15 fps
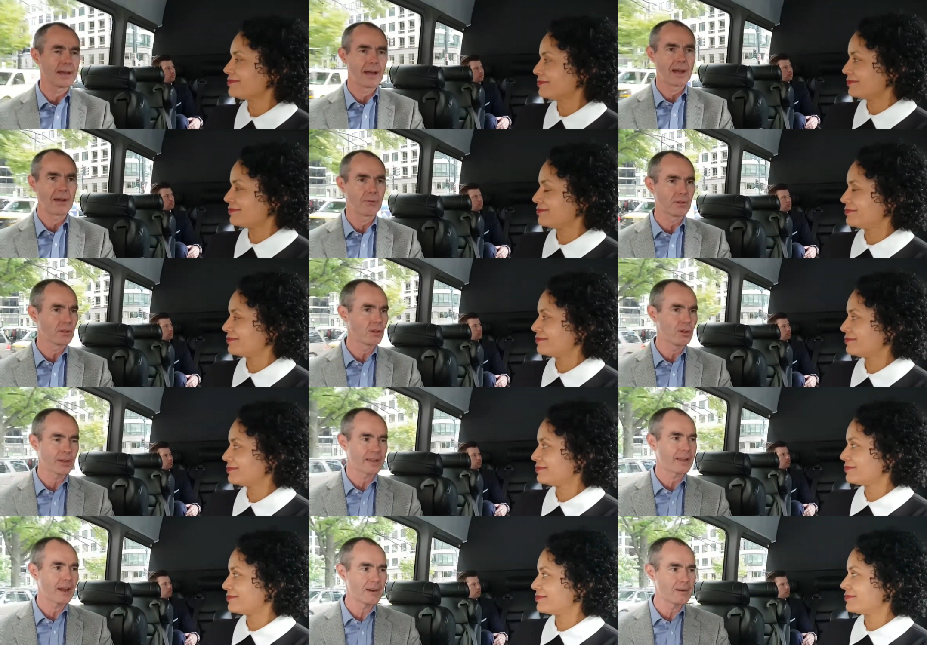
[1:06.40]
Speaker 1: uh, with a lot
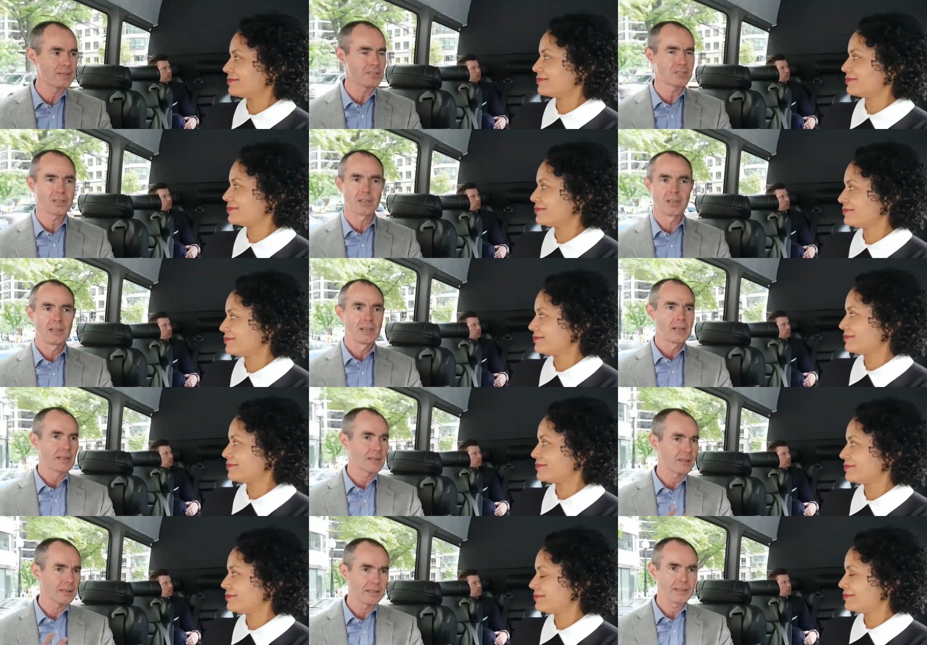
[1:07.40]
of courage
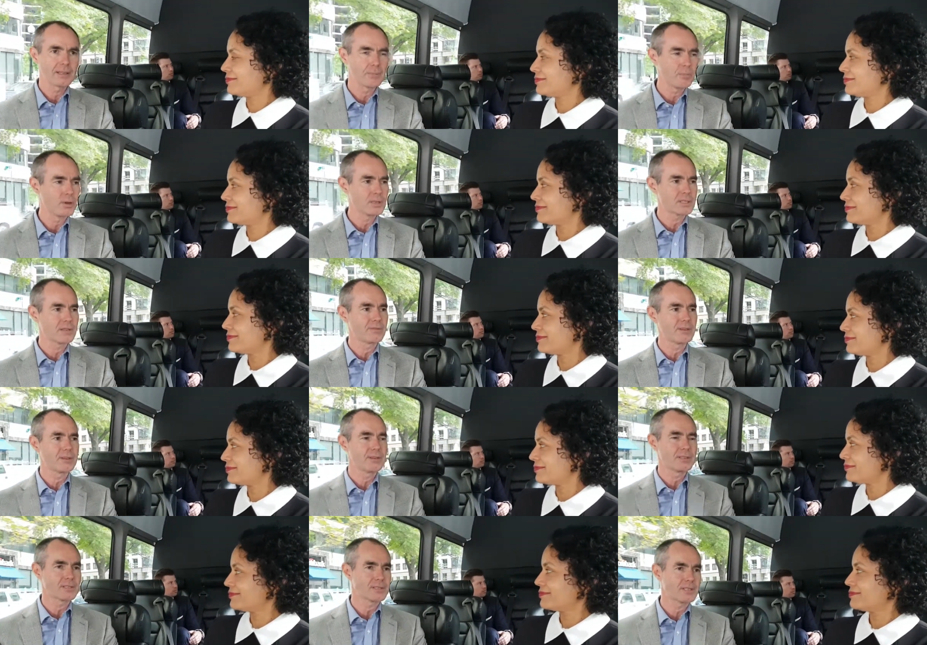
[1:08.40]
clearly
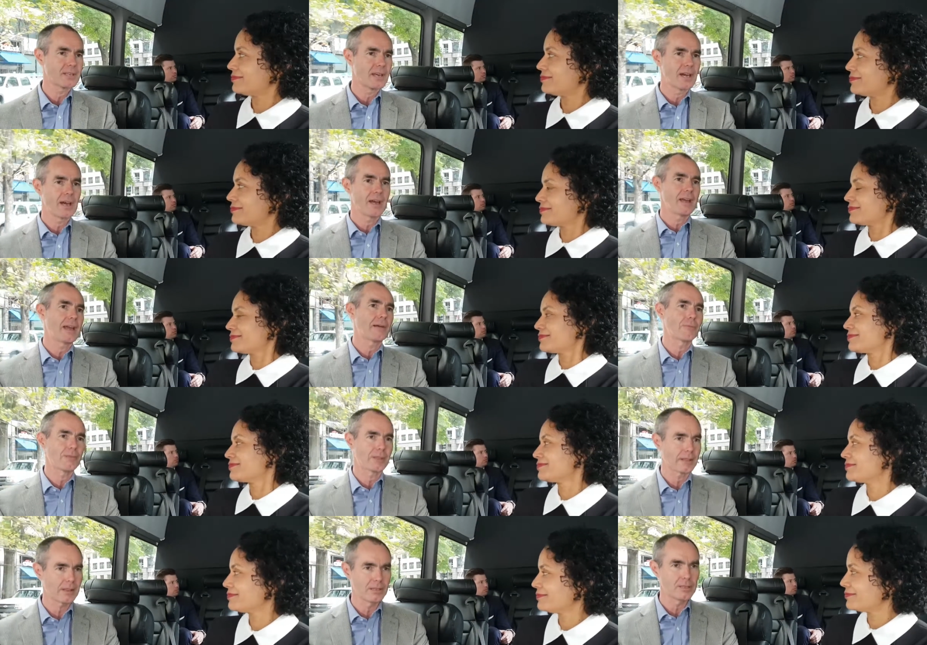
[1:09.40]
perseverance uh, and with
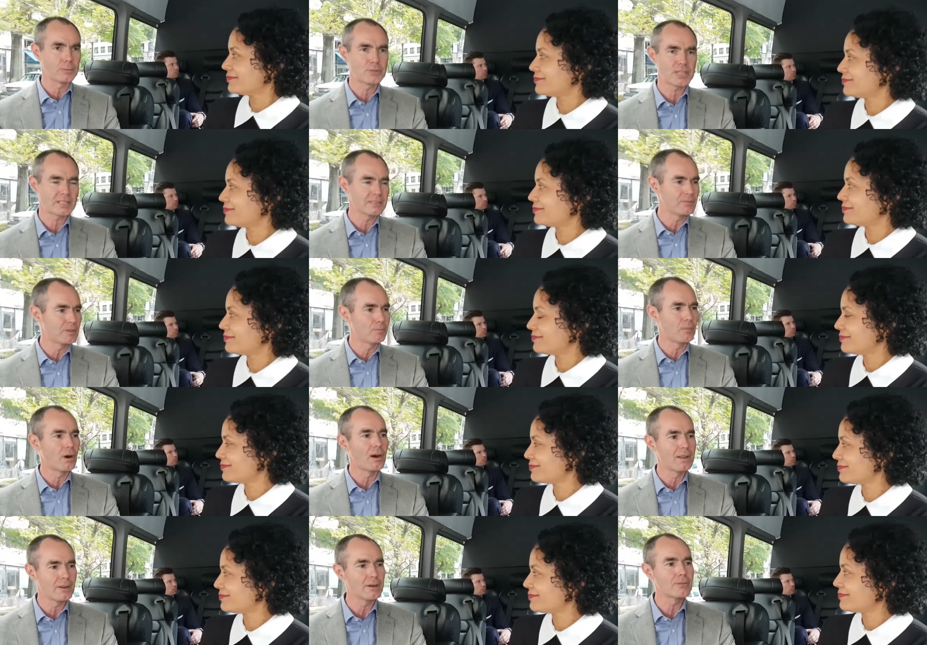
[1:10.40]
a clear objective in
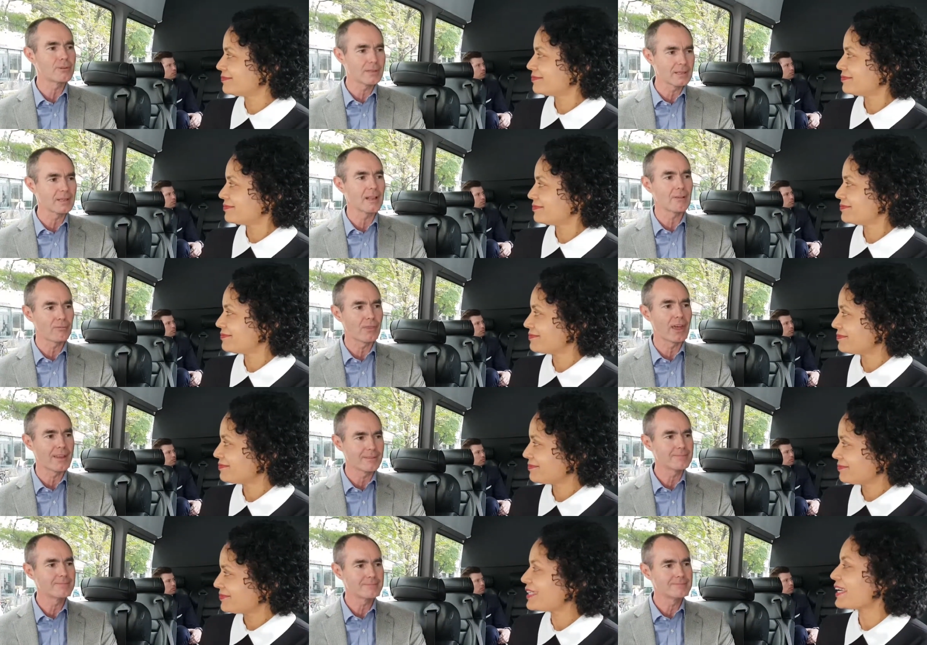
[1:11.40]
mind. I really loved that.
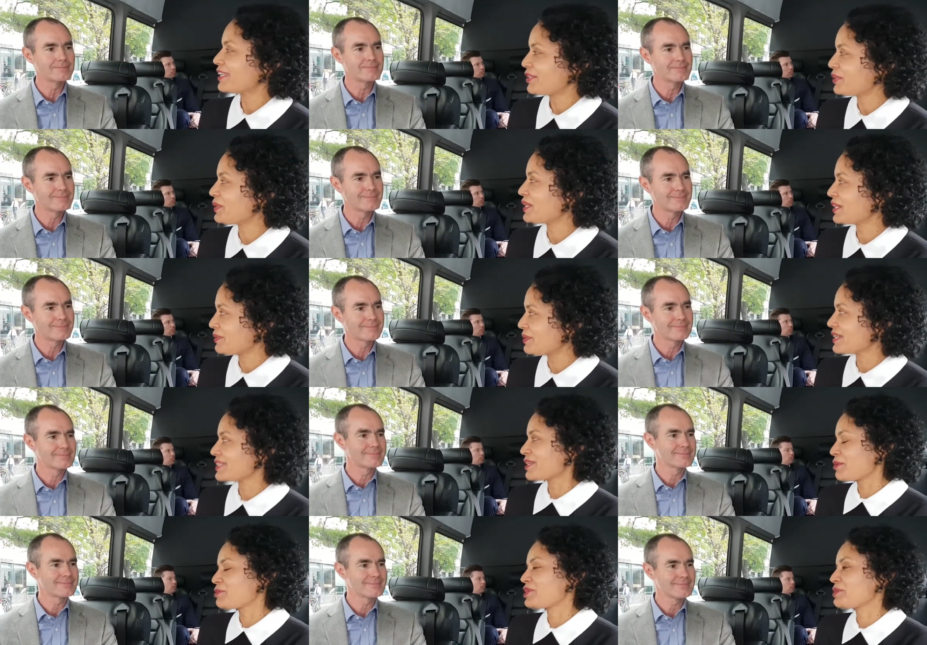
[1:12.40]
Speaker 2: Yeah, no, I agree.
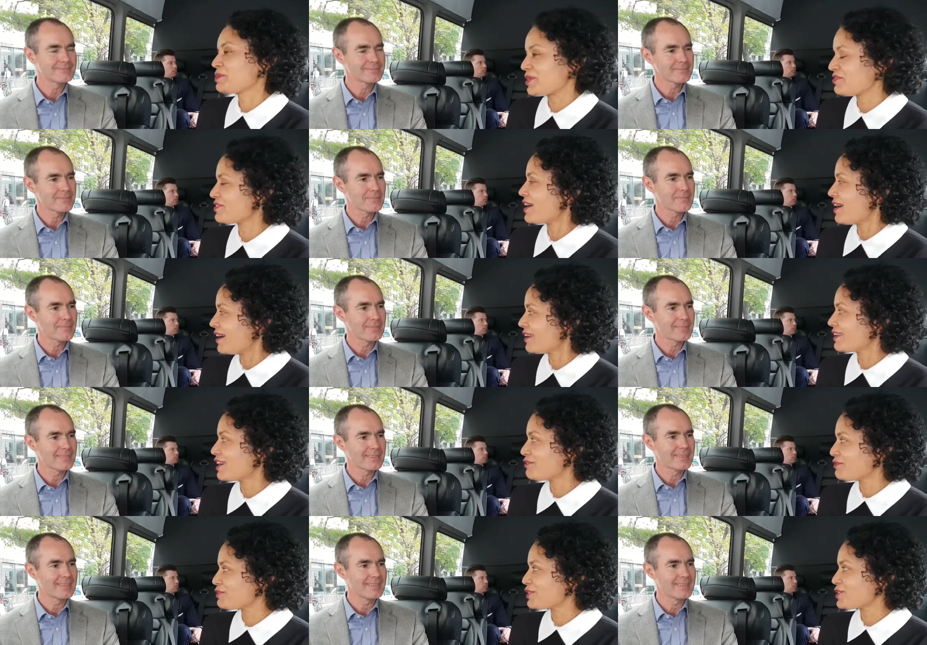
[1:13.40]
They were a fun
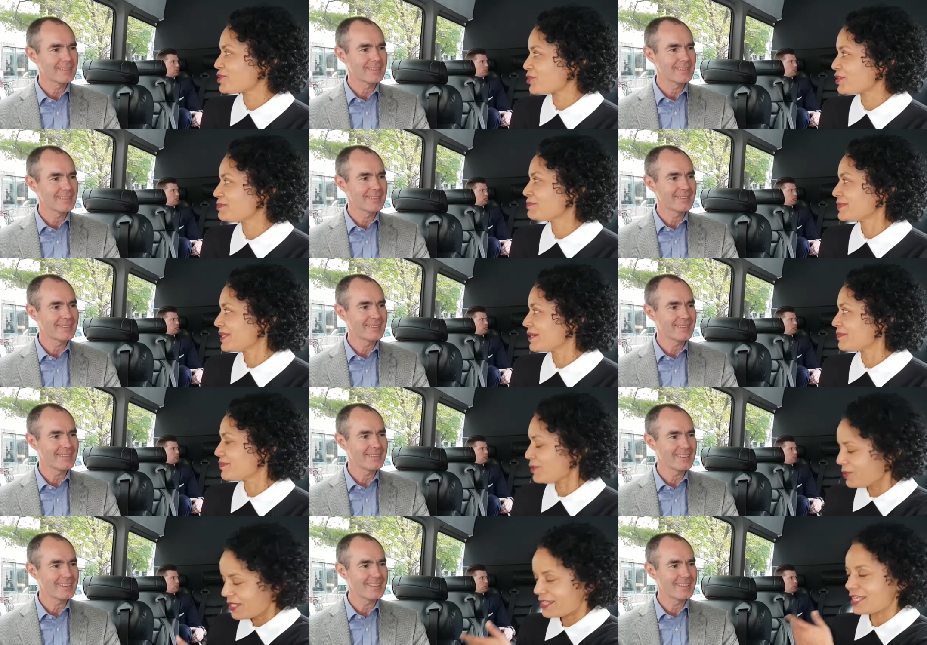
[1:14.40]
highlight for the trip. Yeah.
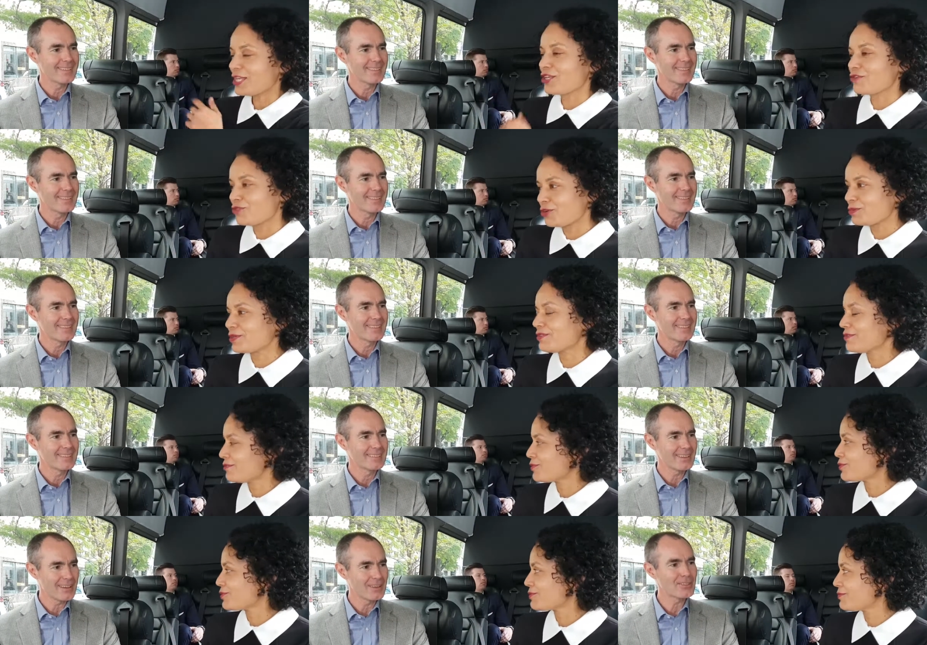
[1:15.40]
No, thank you, Ruben.
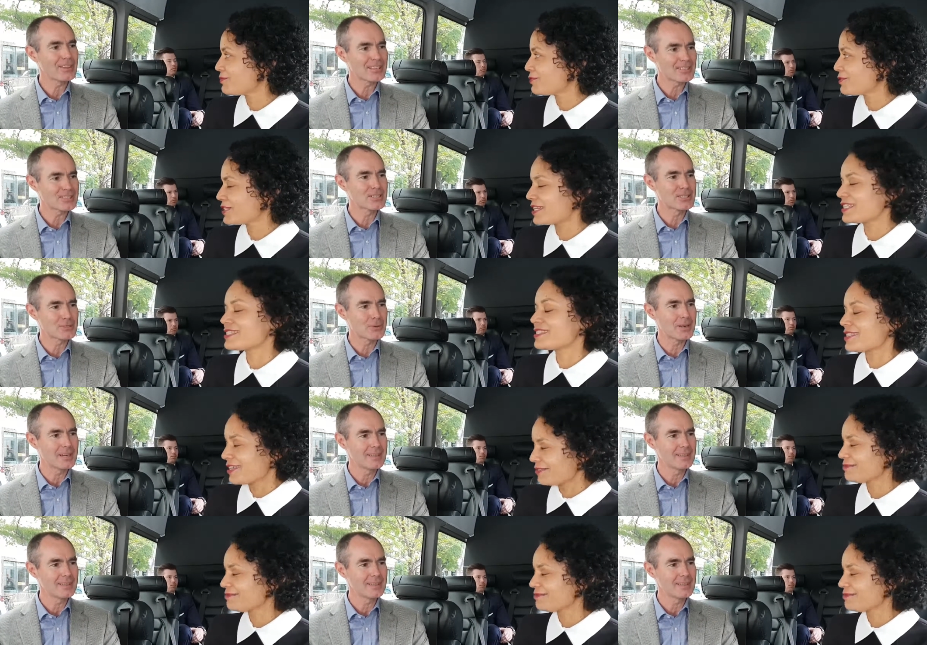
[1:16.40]
thanks, Kishwa.